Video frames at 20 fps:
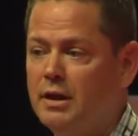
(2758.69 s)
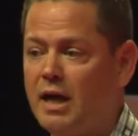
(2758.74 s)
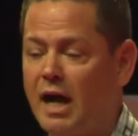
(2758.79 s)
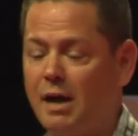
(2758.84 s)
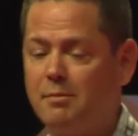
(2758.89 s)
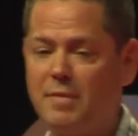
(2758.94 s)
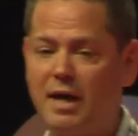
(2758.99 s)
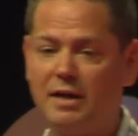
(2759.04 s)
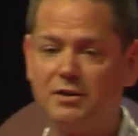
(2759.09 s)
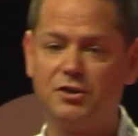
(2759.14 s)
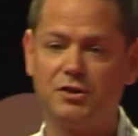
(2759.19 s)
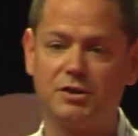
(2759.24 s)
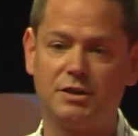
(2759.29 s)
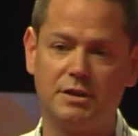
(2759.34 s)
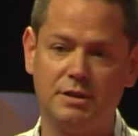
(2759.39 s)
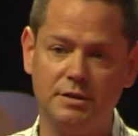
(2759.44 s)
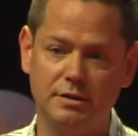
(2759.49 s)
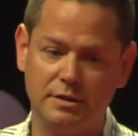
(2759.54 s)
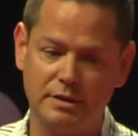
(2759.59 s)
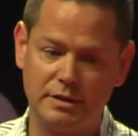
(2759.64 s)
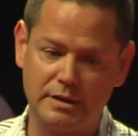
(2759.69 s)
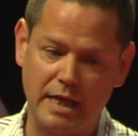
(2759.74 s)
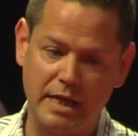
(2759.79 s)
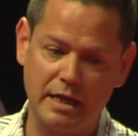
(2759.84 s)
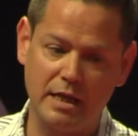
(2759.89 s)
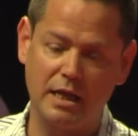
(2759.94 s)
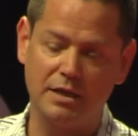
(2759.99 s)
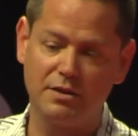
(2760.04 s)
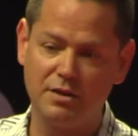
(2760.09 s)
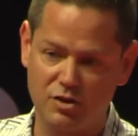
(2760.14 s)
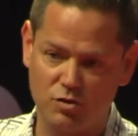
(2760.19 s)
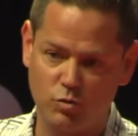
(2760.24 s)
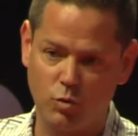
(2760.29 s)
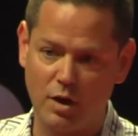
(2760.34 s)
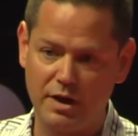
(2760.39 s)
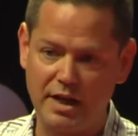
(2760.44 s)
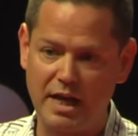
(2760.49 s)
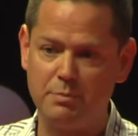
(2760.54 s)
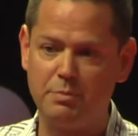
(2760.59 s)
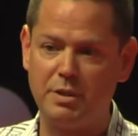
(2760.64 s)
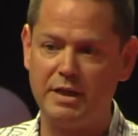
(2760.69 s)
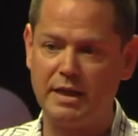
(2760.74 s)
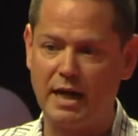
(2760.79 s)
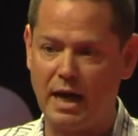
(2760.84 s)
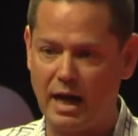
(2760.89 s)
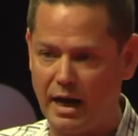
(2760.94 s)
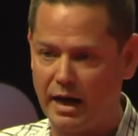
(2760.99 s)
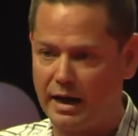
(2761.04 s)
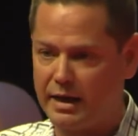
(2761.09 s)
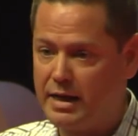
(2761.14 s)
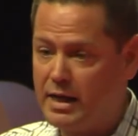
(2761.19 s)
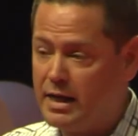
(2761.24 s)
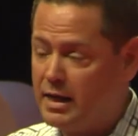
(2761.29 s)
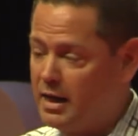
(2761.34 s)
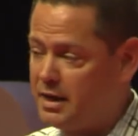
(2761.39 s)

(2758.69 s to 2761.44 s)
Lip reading: I'm not just taking this one API